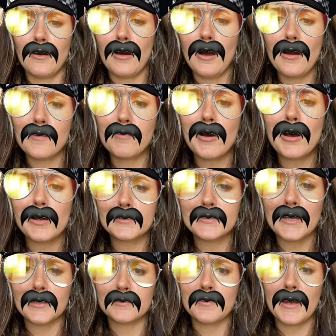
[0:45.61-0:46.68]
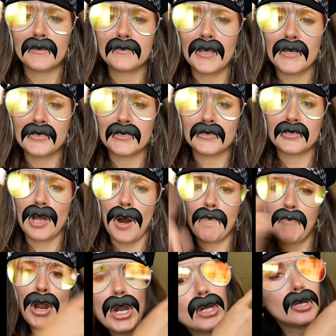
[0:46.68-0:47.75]
our pause expectations are
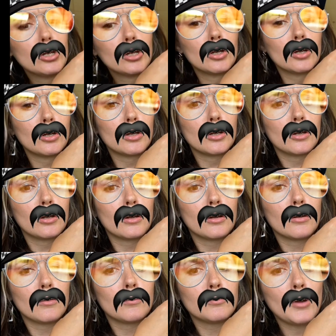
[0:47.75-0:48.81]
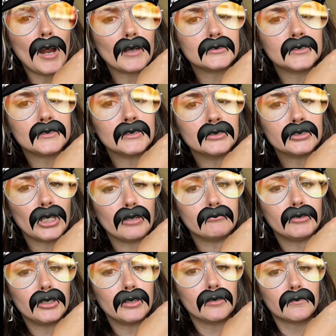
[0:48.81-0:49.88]
P, practicing
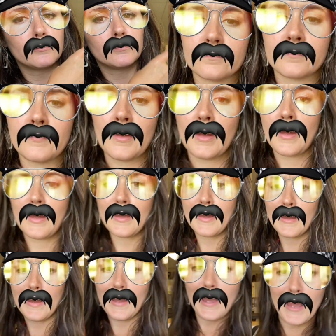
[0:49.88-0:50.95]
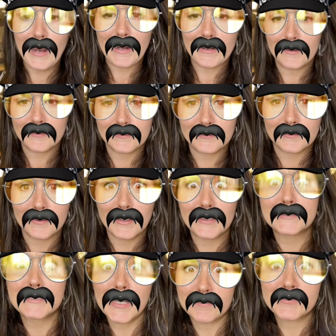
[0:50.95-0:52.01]
safety. A,
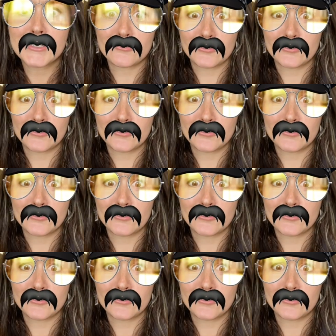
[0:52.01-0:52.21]
accepting